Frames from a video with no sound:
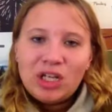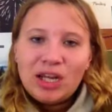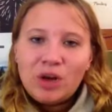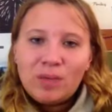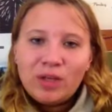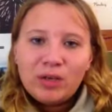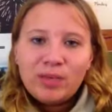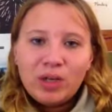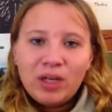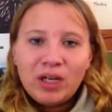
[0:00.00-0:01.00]
They'd open their
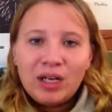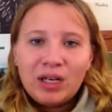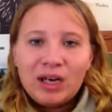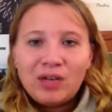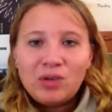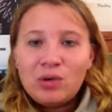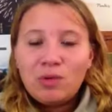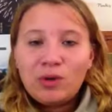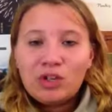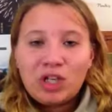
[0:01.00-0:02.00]
book, and then they'd do a
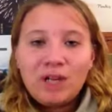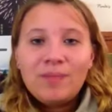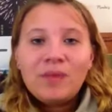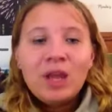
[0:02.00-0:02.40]
worksheet.